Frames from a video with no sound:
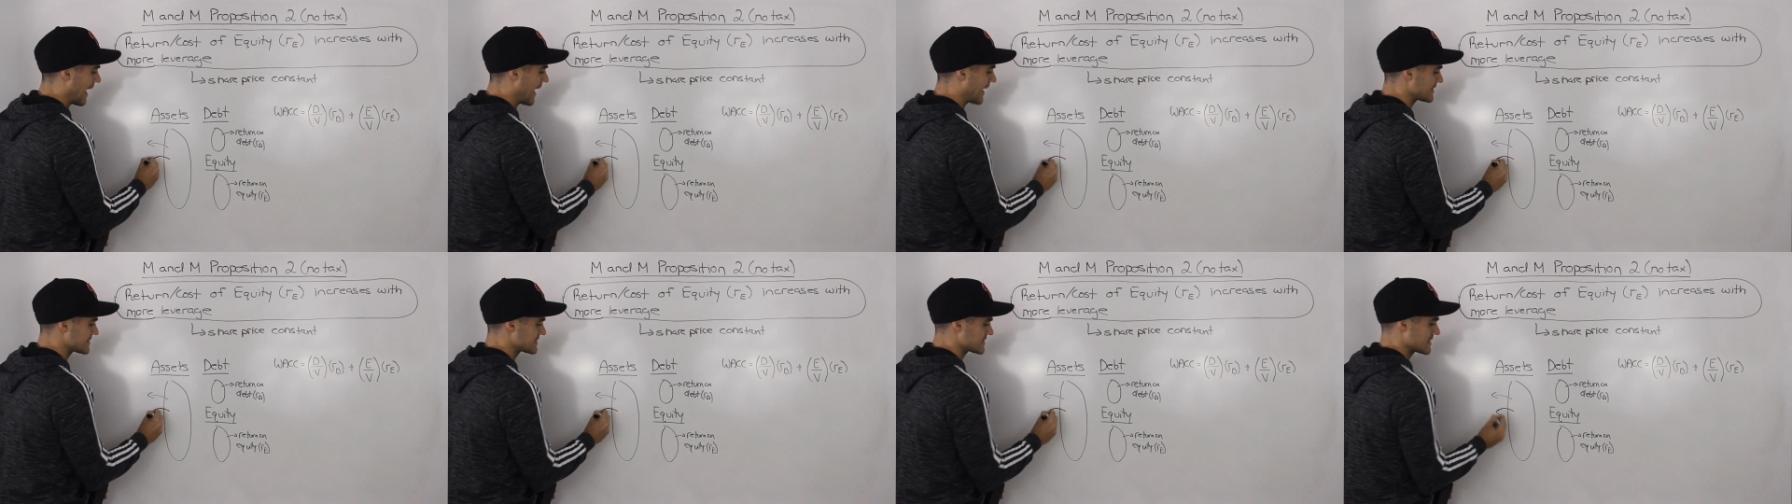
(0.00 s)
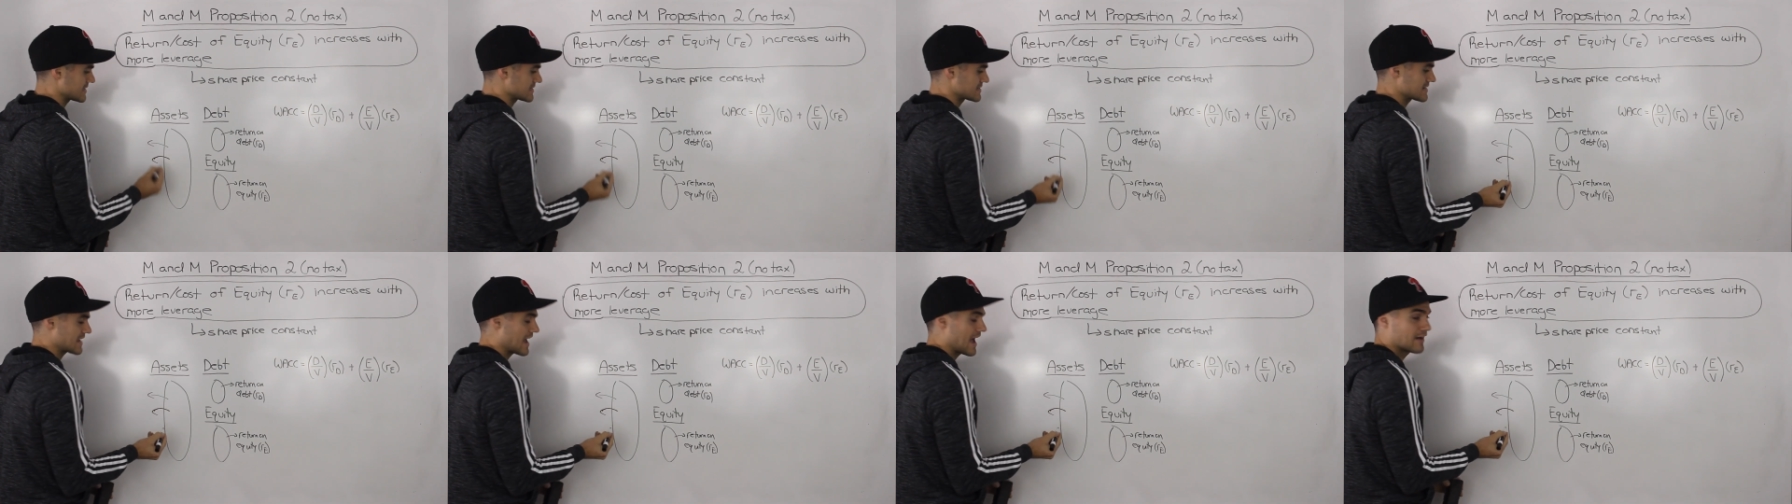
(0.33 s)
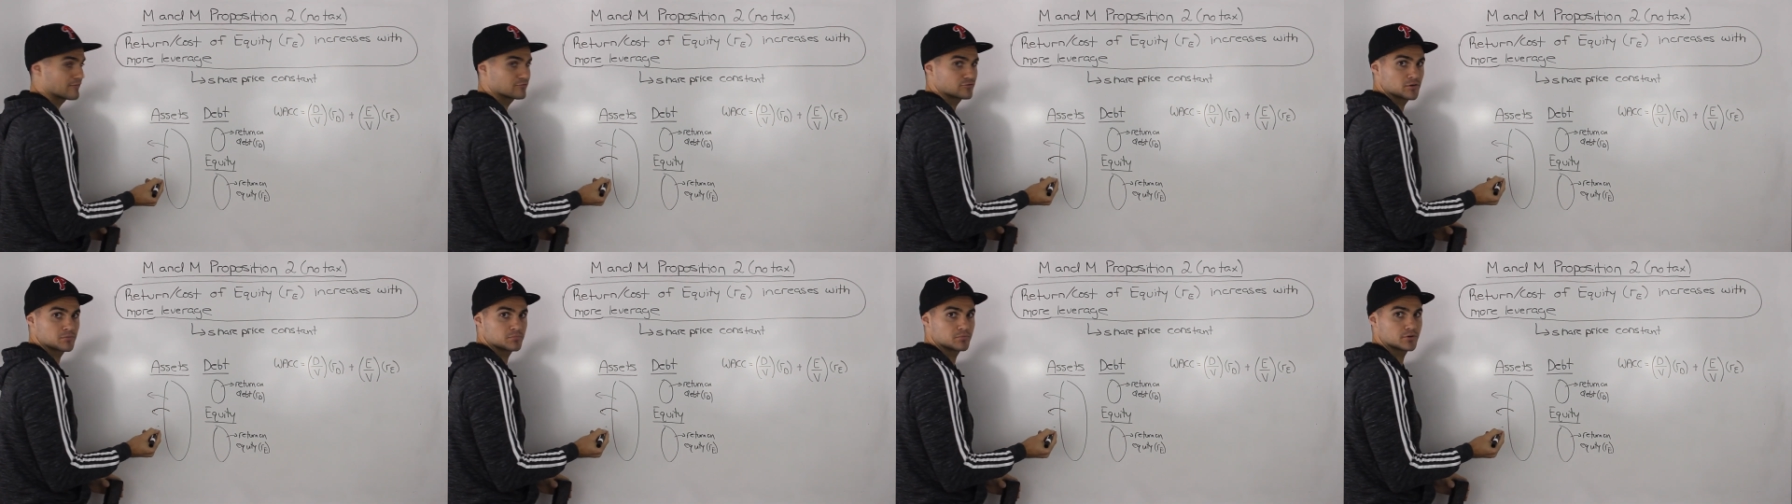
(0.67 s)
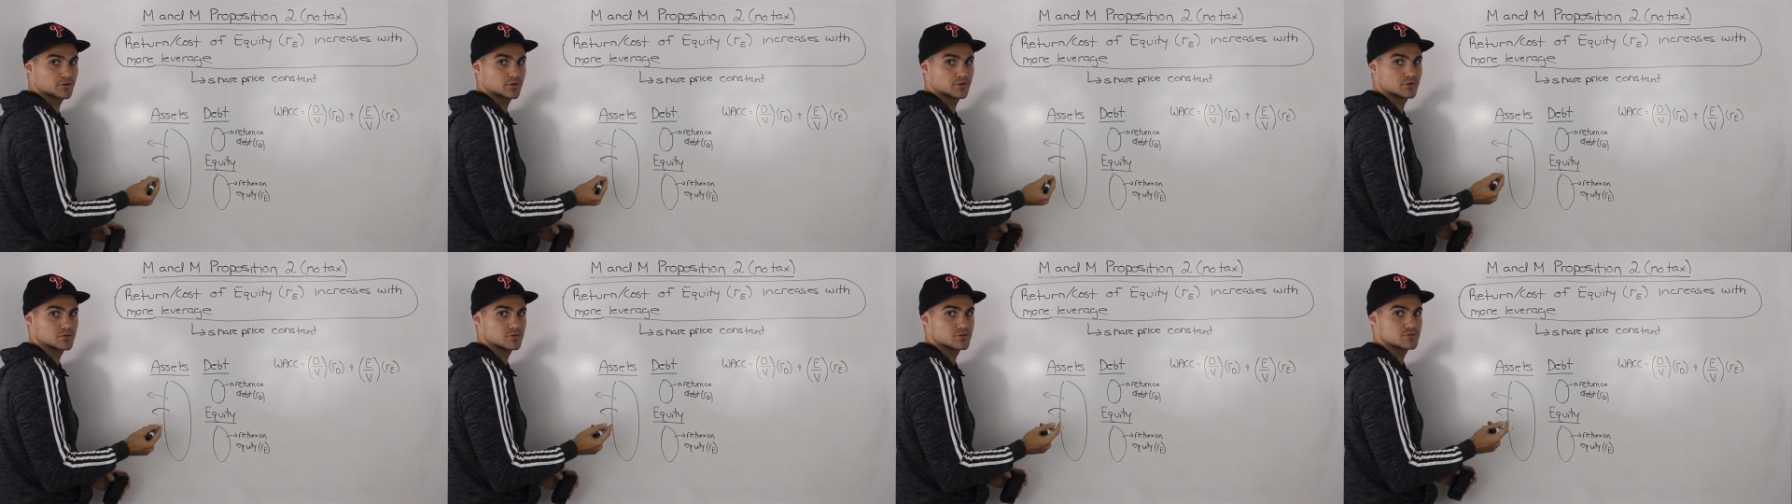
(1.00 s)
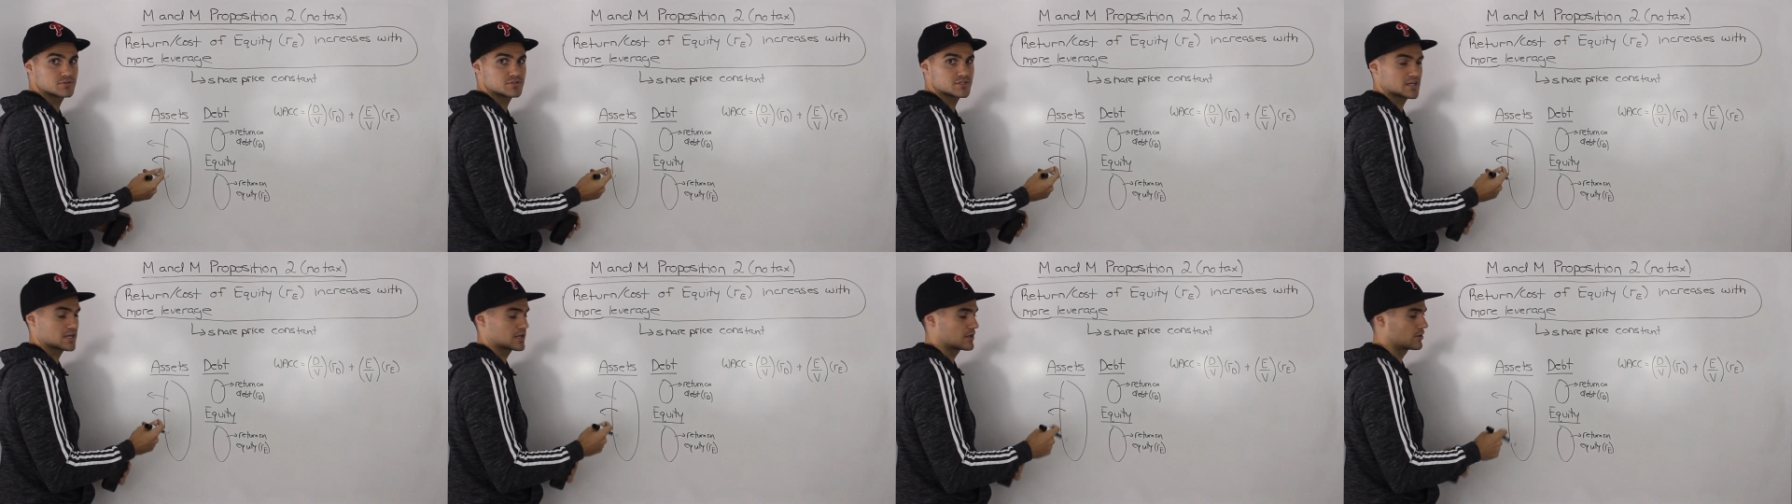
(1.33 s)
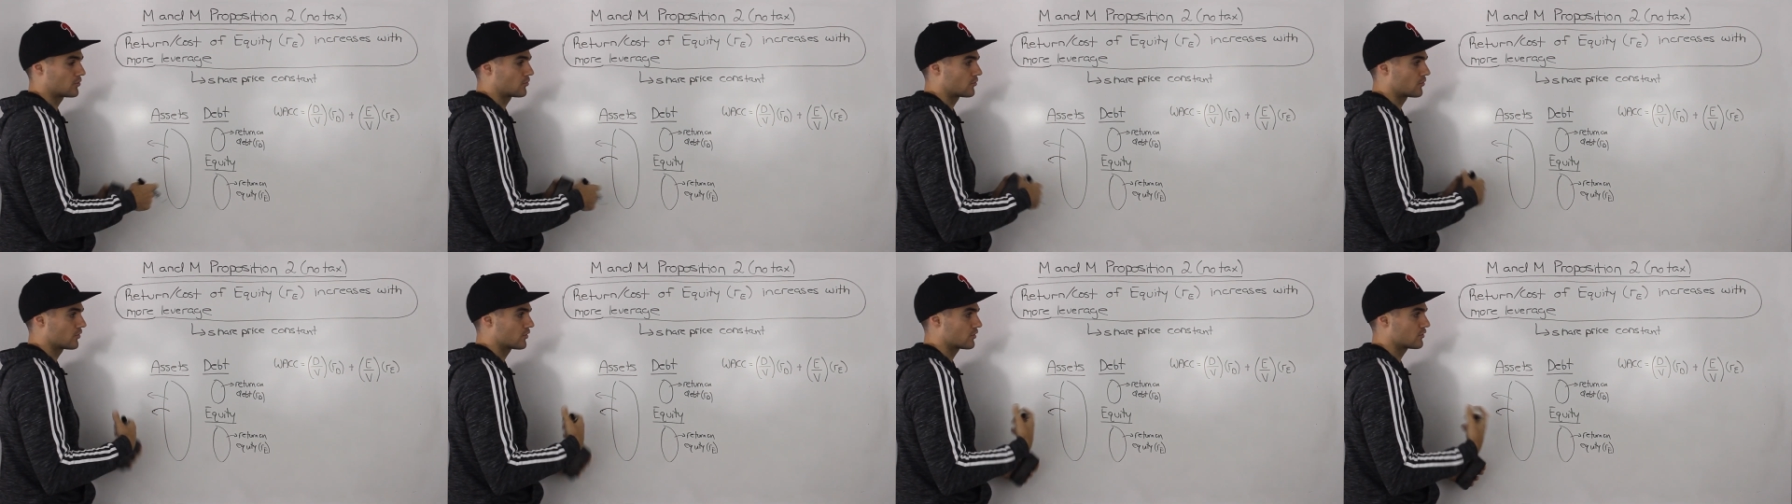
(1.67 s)
assets have to produce
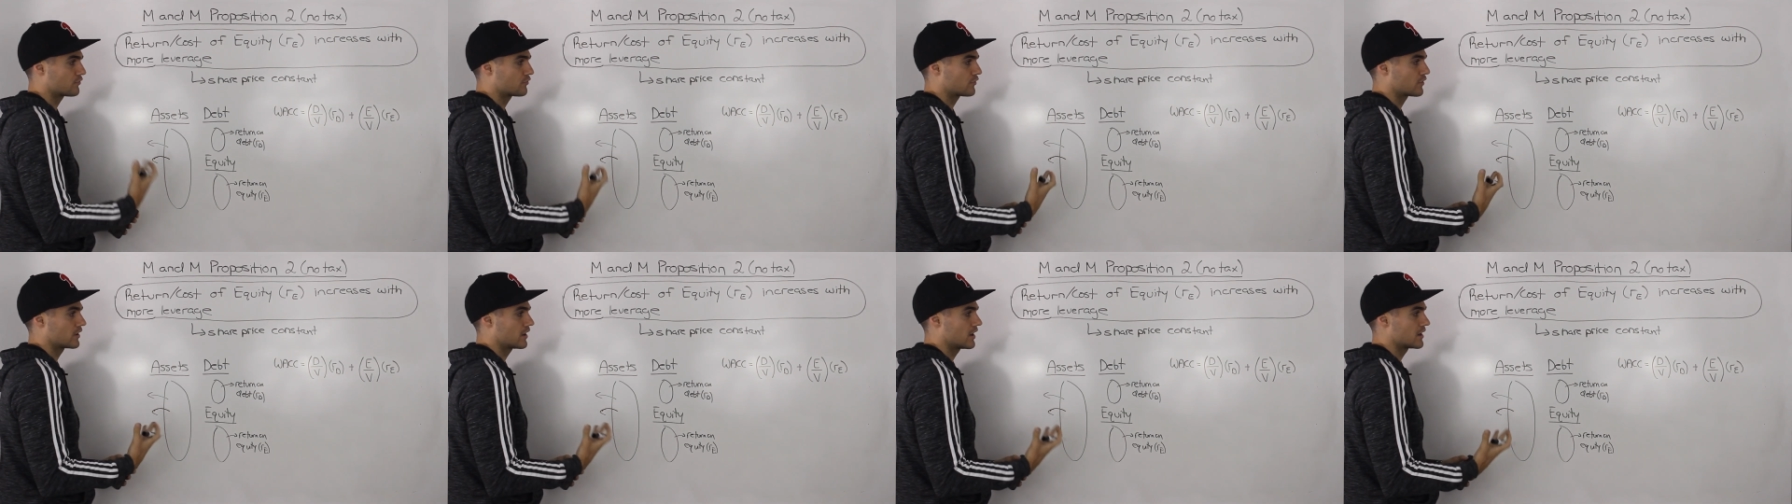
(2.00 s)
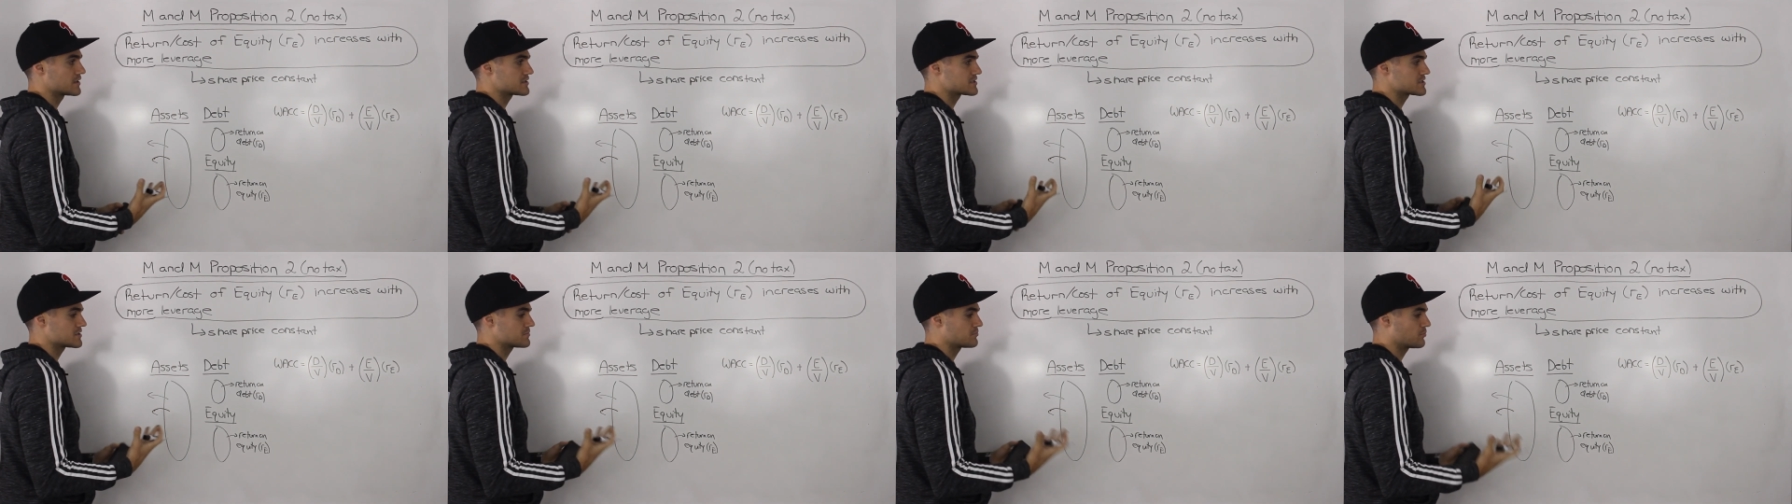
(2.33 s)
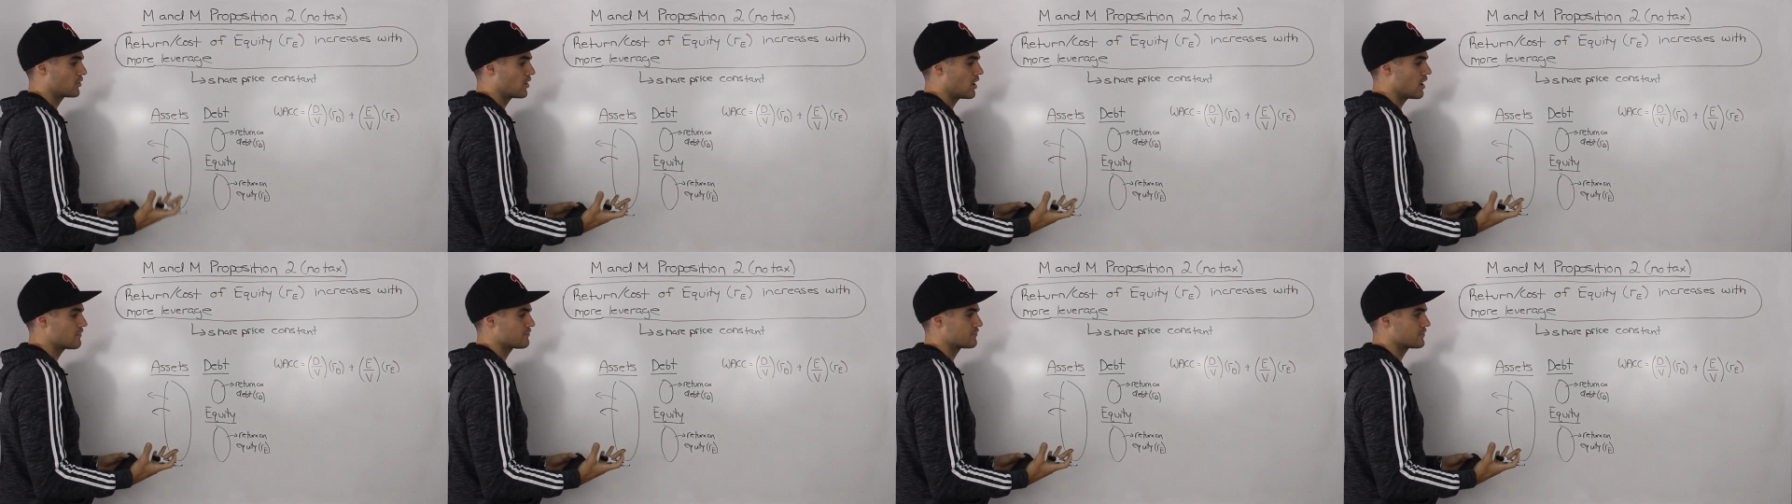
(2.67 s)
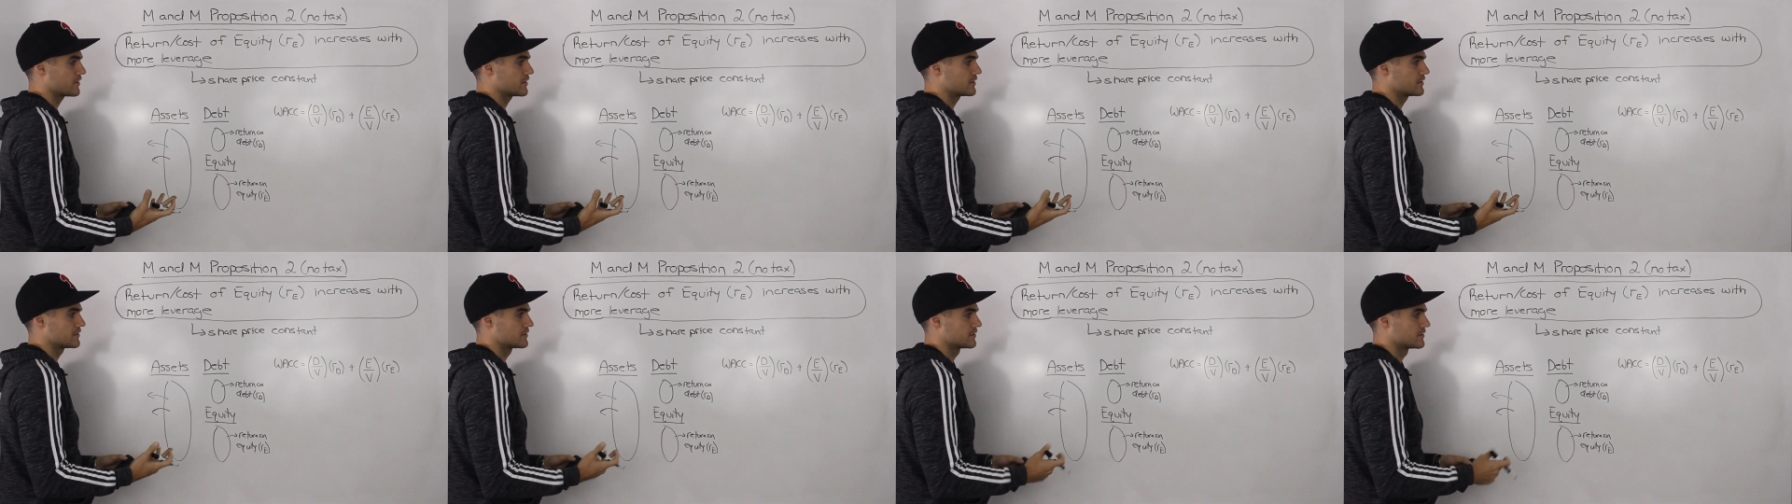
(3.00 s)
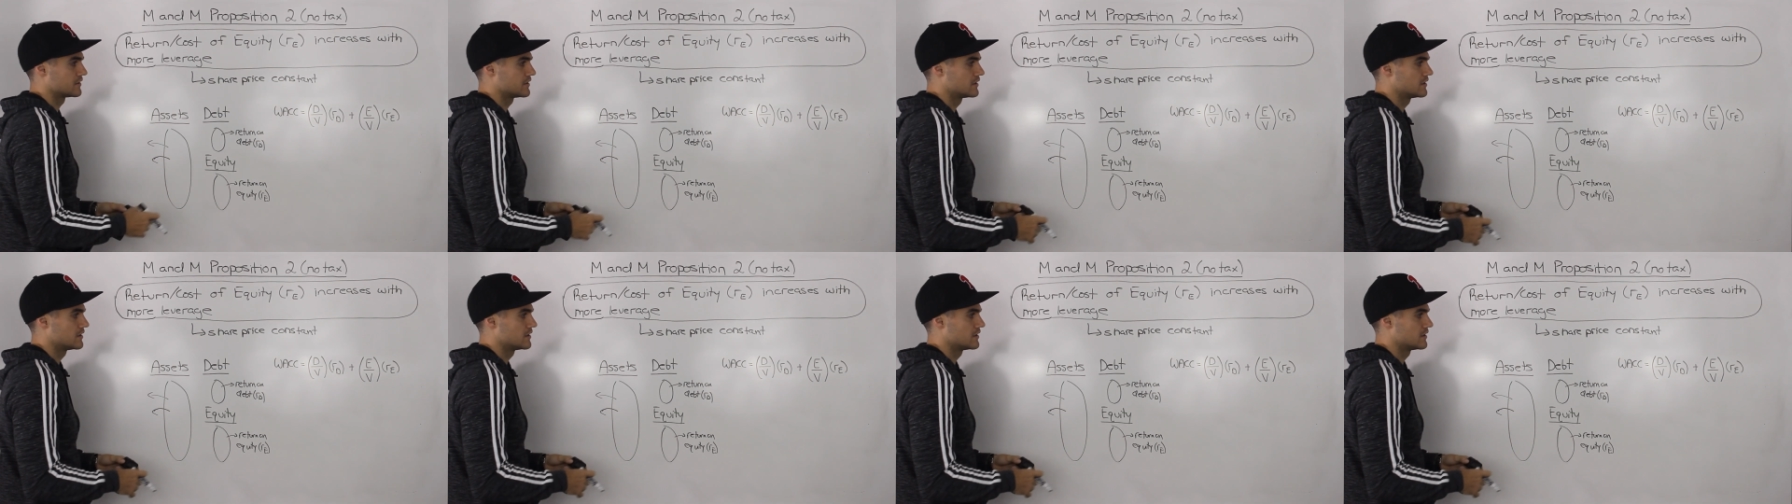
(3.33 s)
in order for us to profit.